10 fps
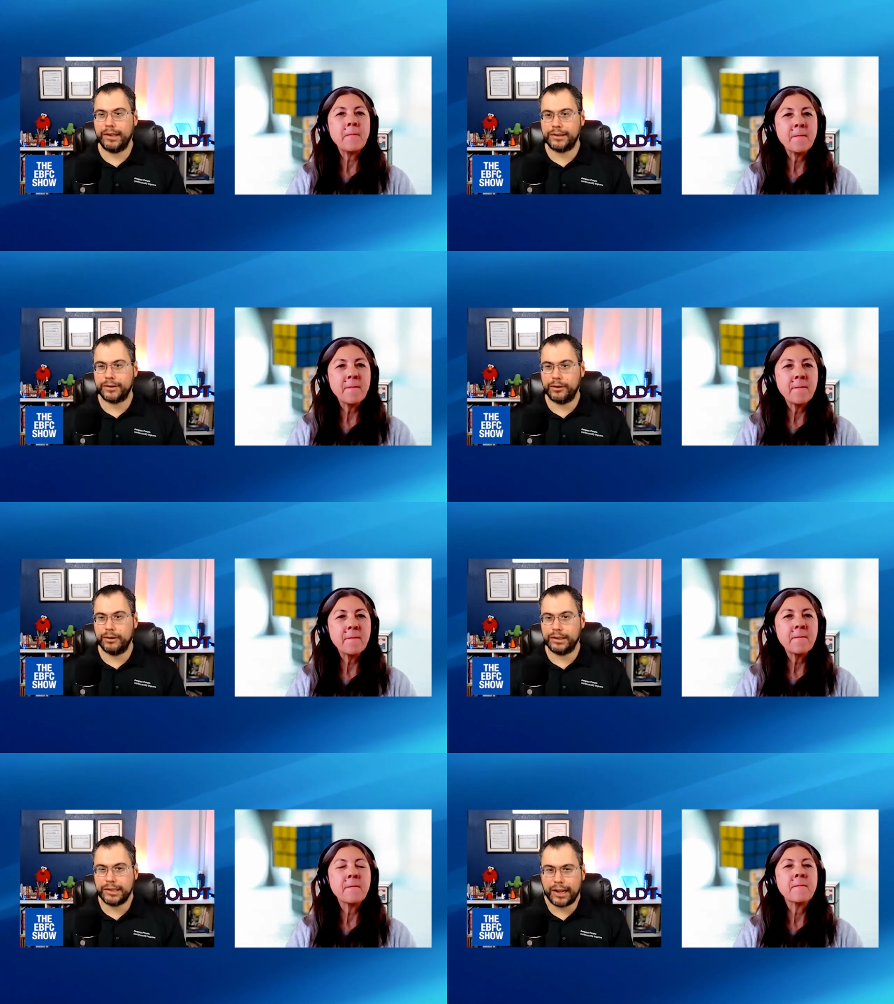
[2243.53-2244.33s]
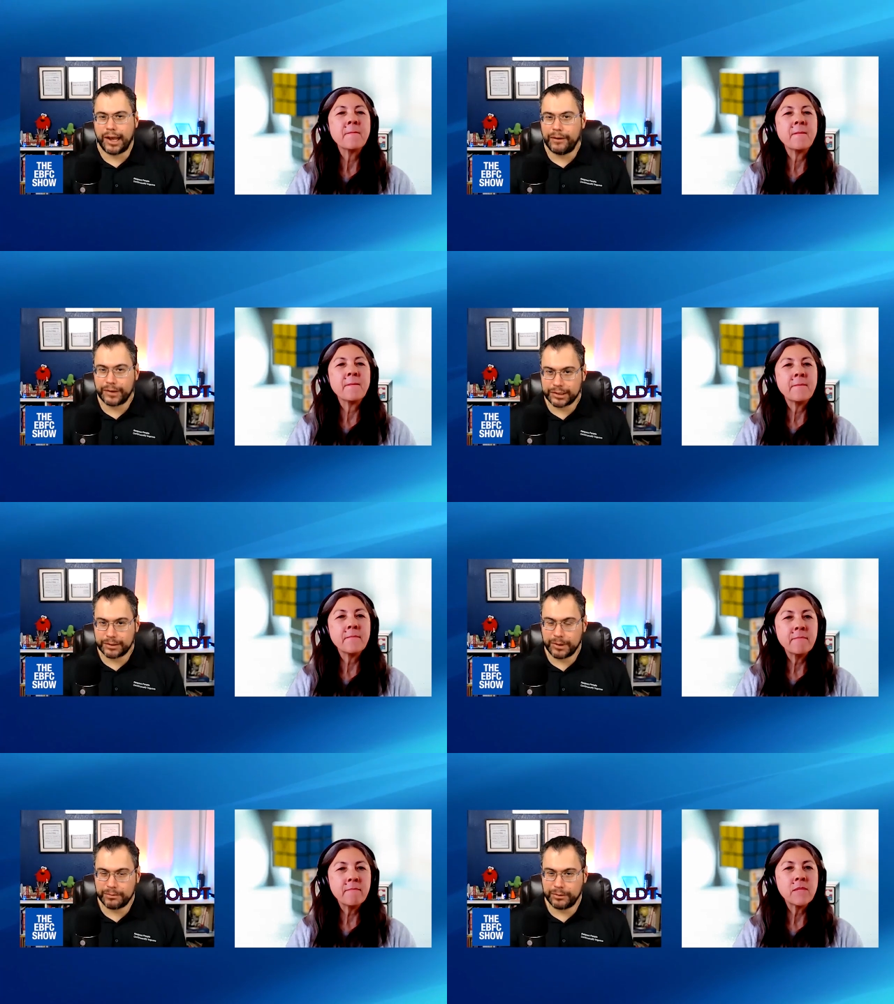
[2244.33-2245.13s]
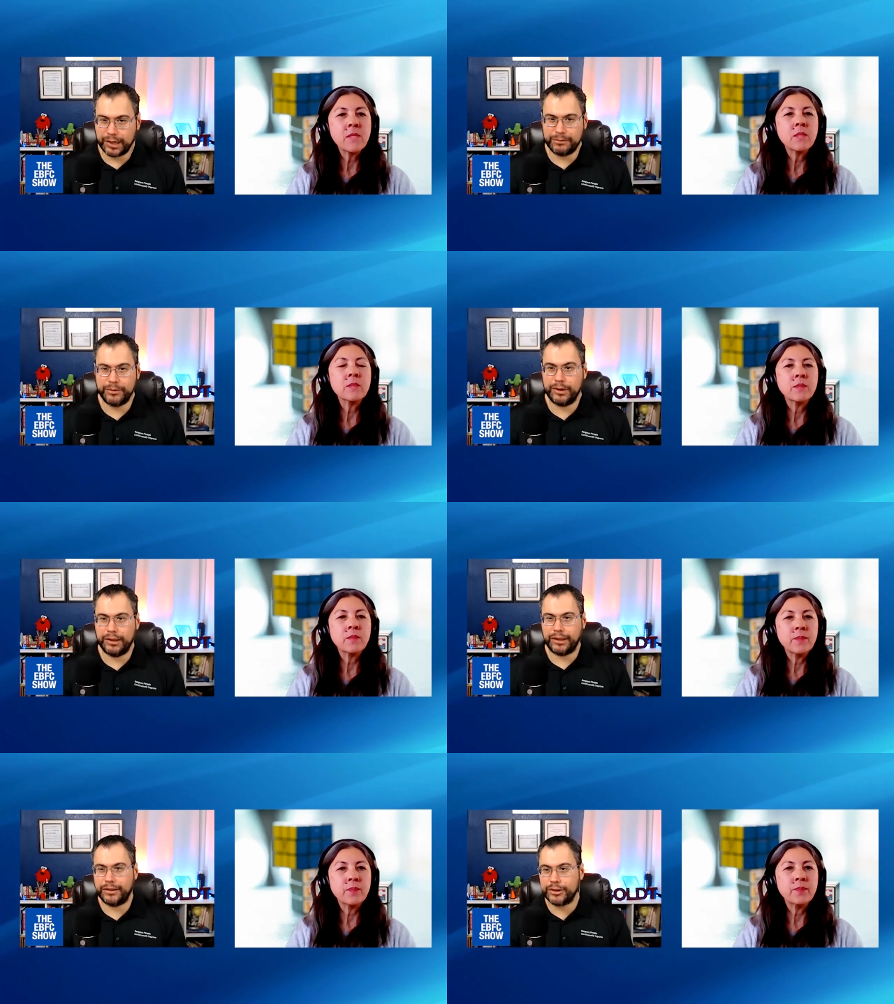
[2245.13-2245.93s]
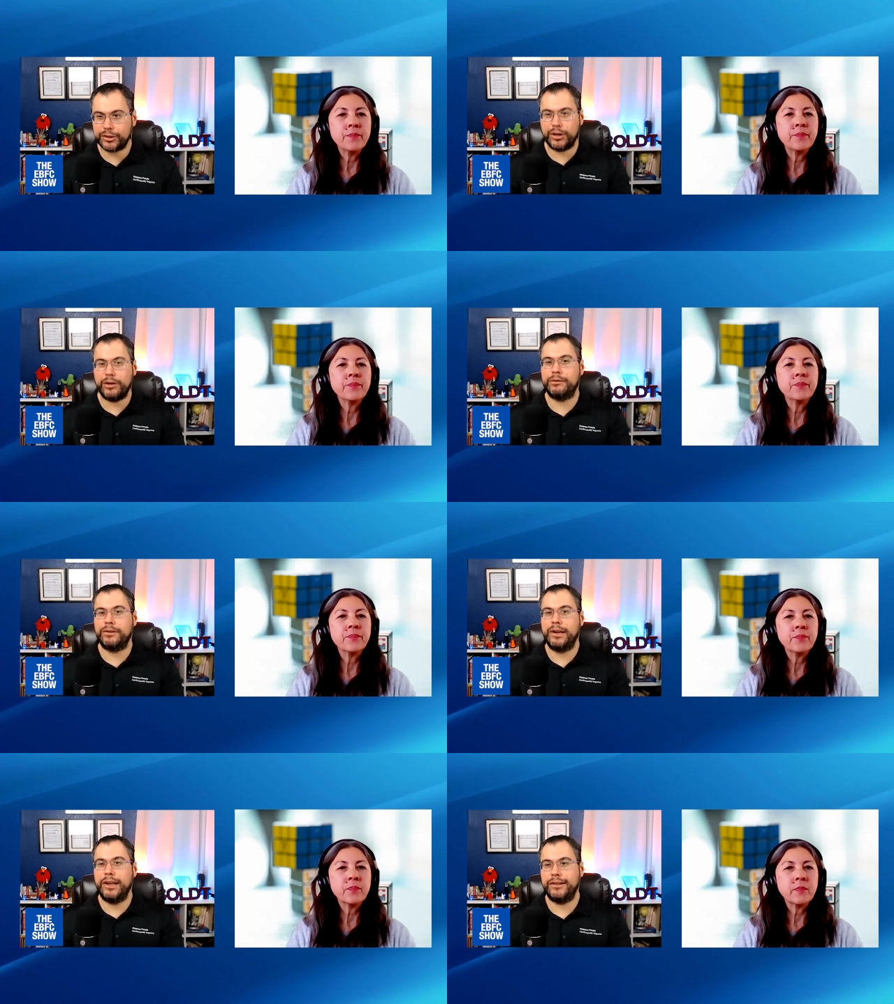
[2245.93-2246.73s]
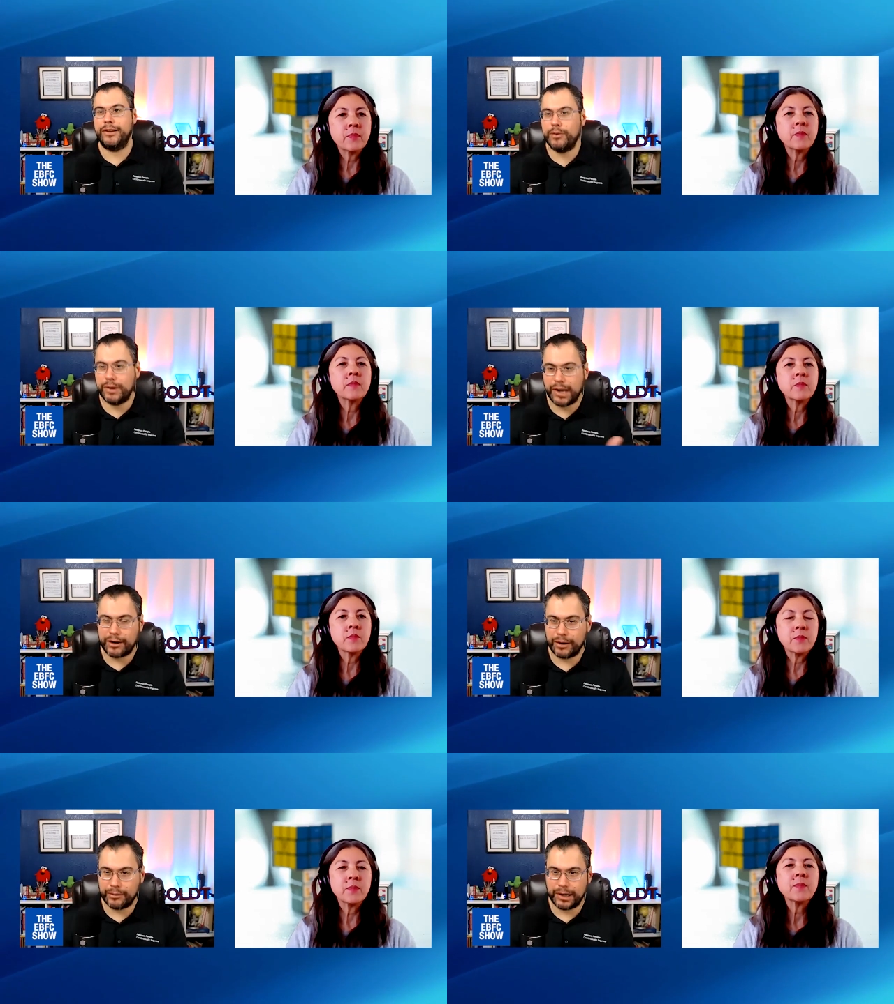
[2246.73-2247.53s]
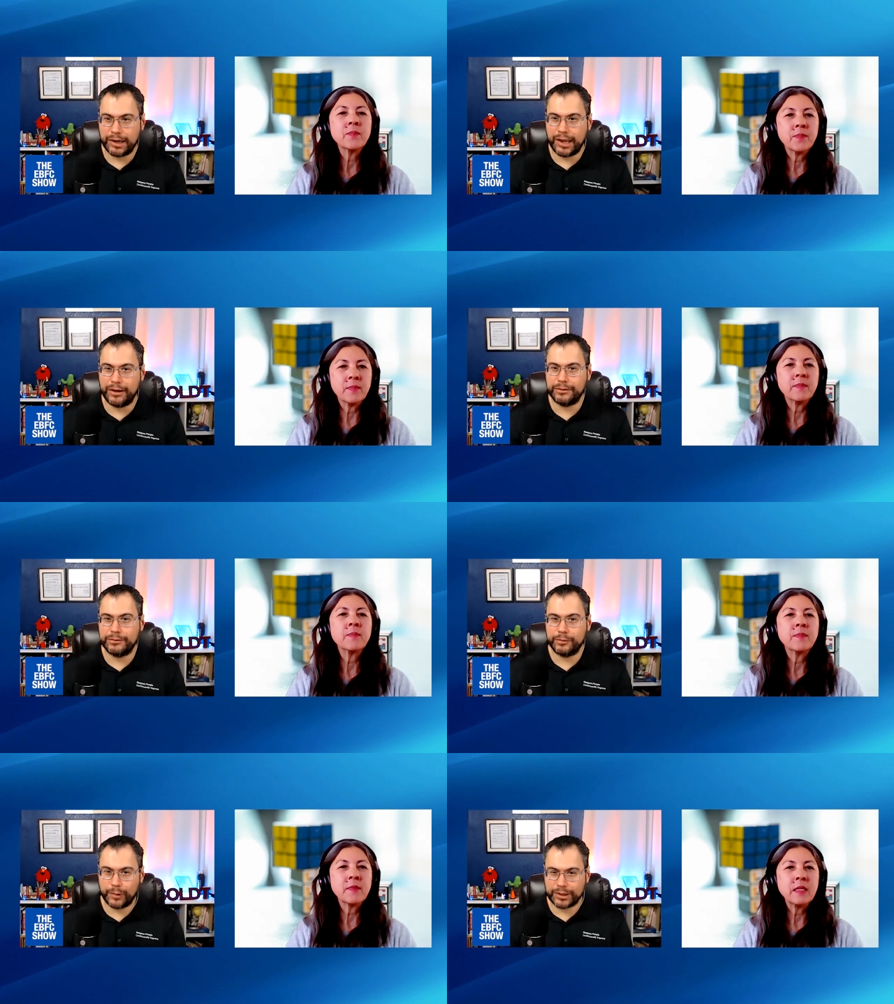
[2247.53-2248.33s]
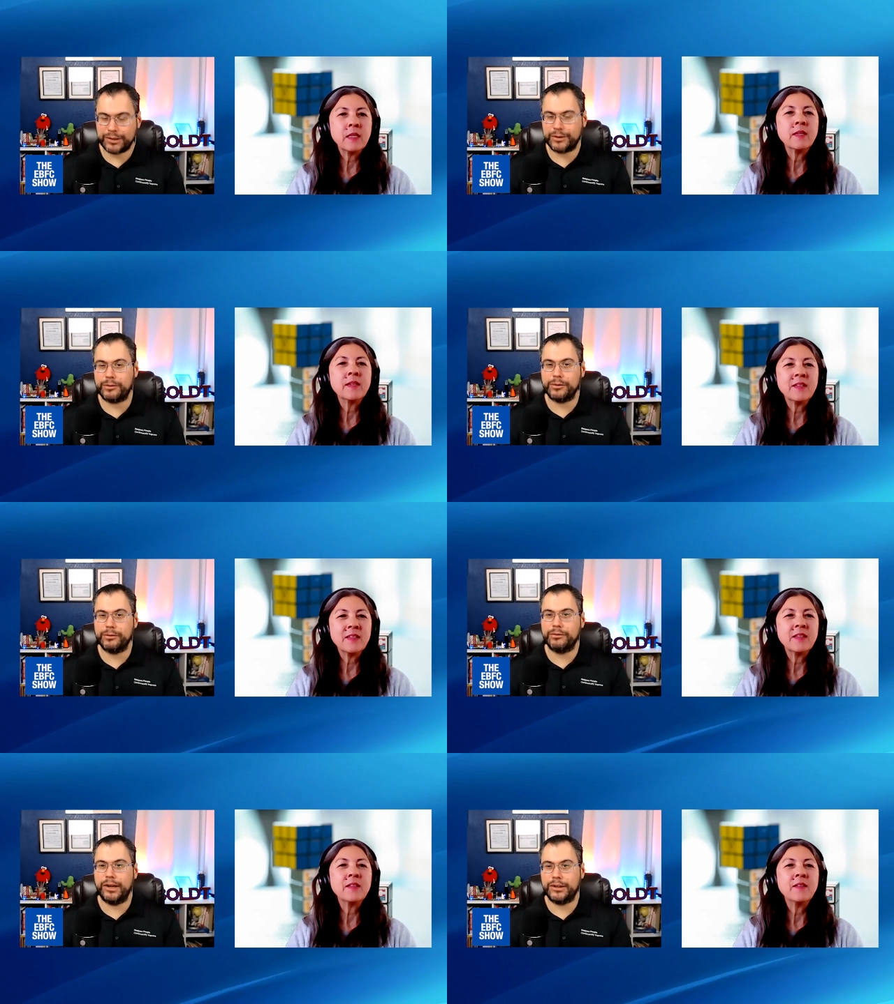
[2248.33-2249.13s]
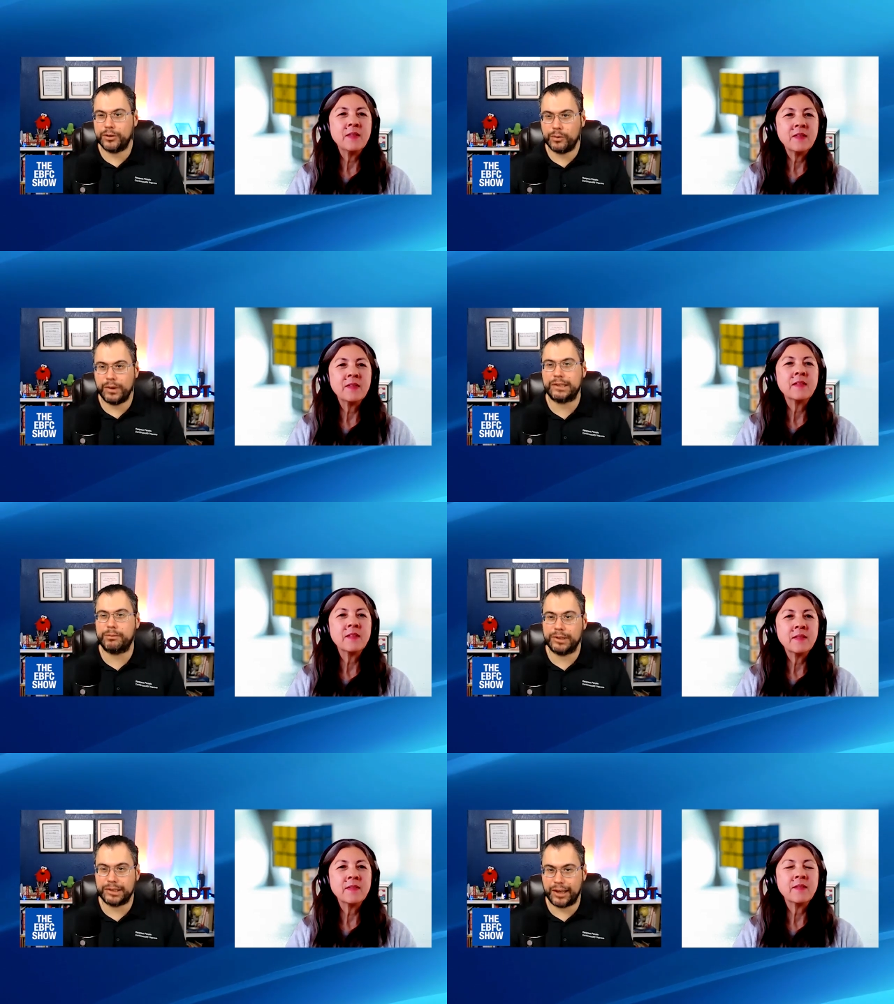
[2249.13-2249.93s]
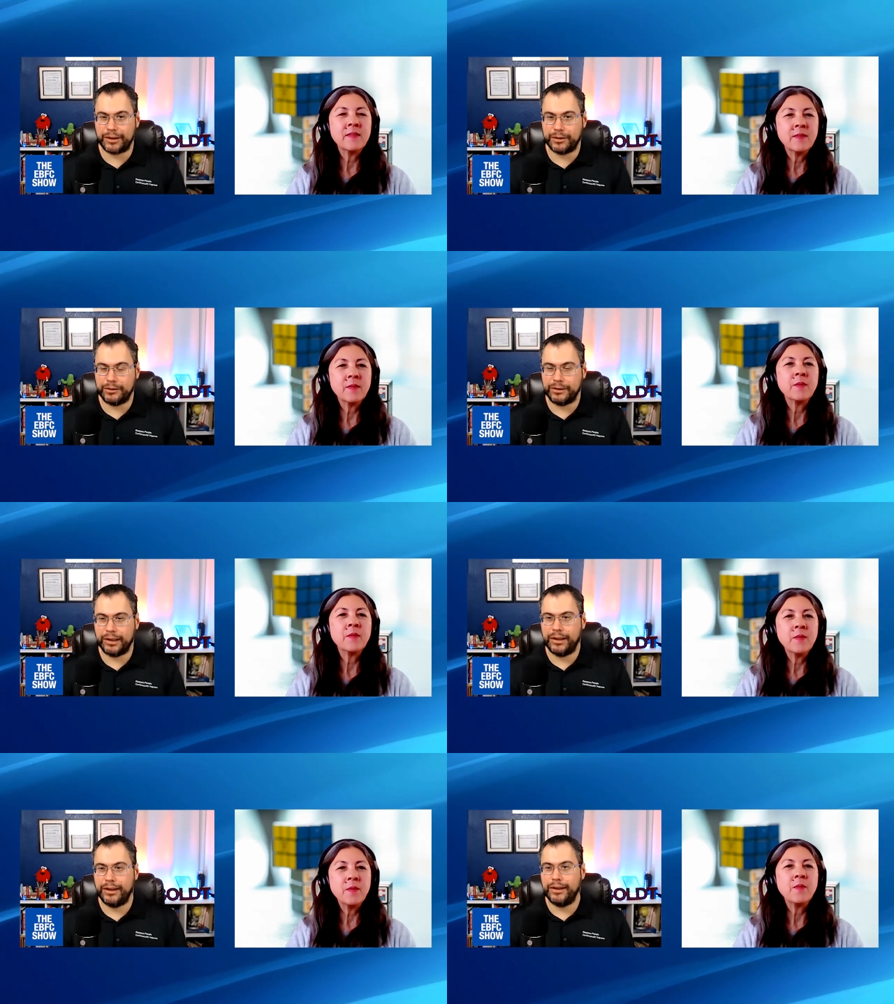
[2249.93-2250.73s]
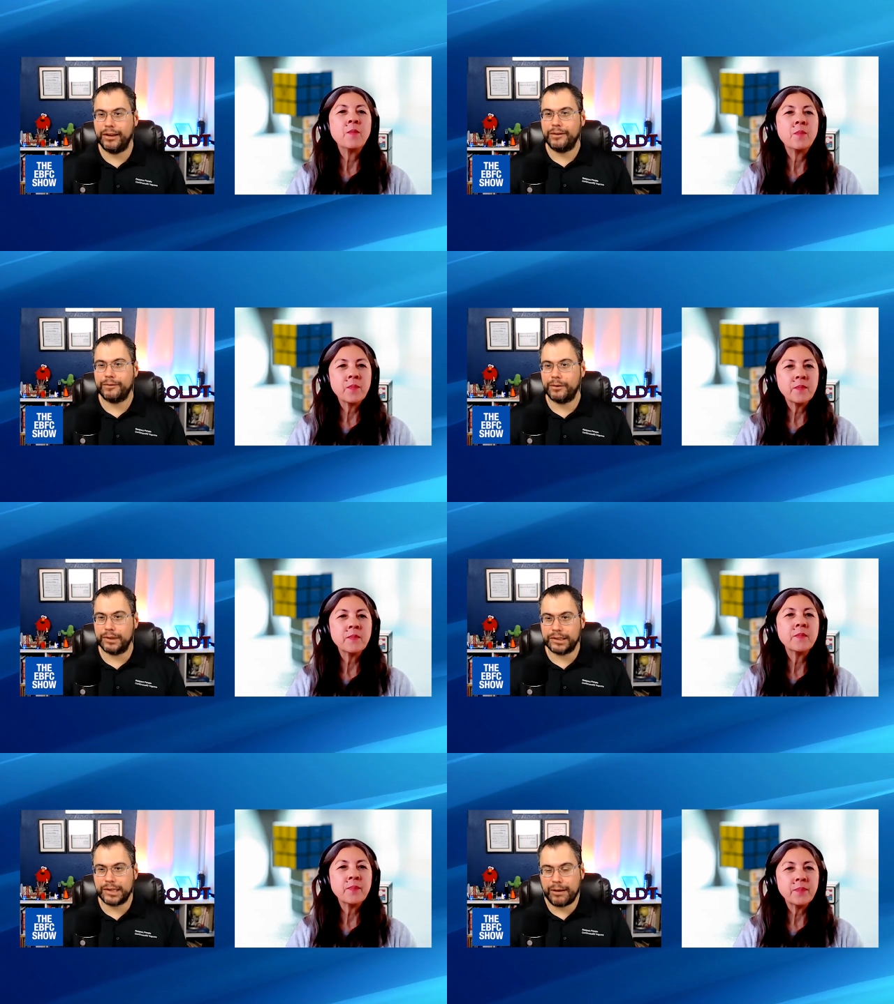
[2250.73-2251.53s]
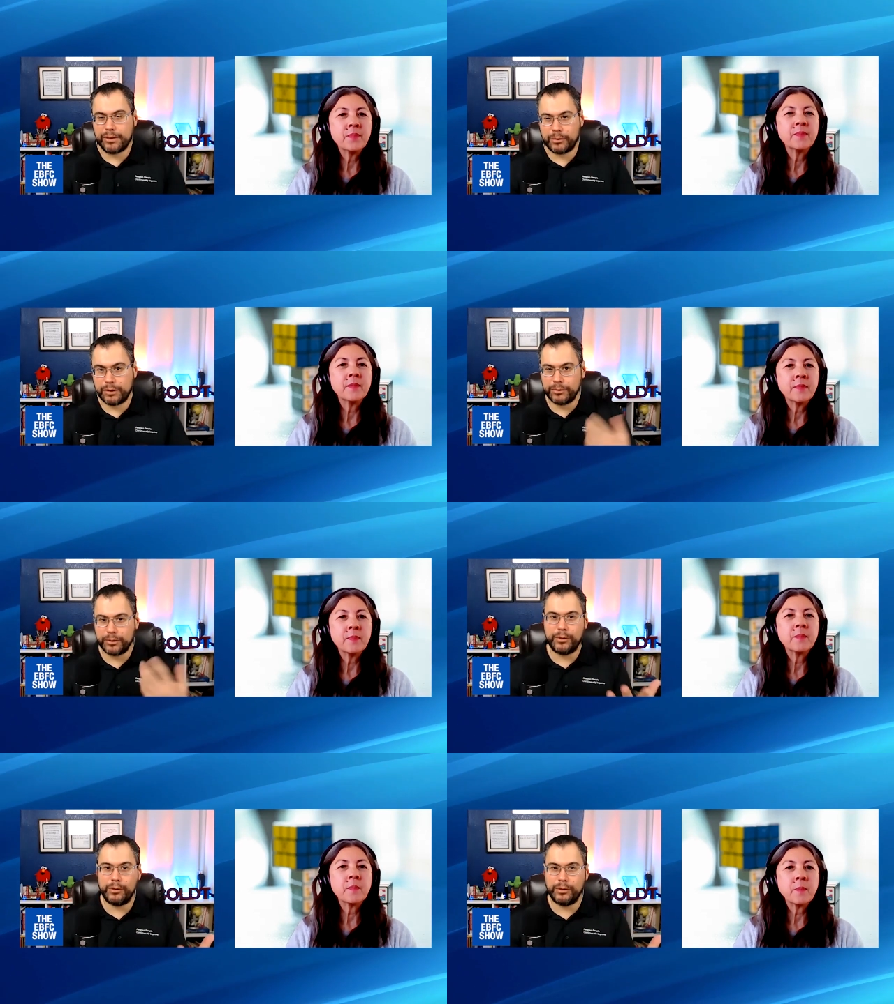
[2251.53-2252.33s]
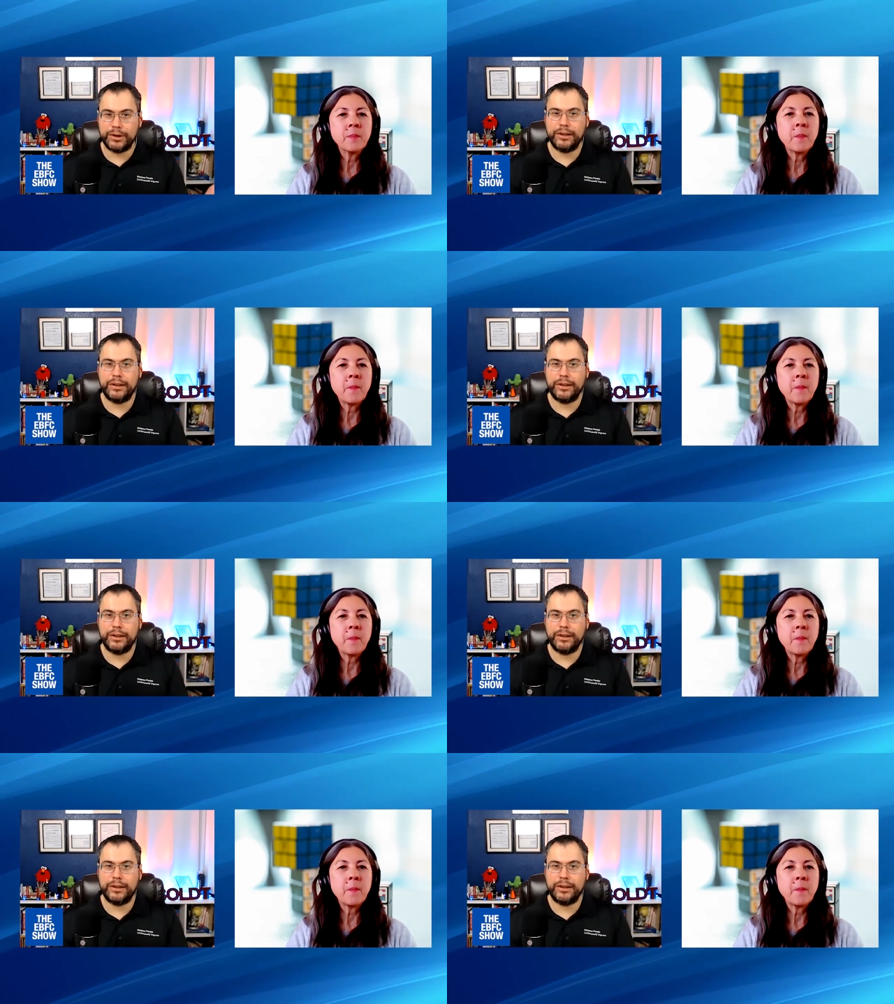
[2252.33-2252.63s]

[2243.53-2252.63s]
Speaker 1: And so it's not obvious to people that I'm doing it. Like this show that you and I are on right now runs through a two-week sprint cycle from the time that we record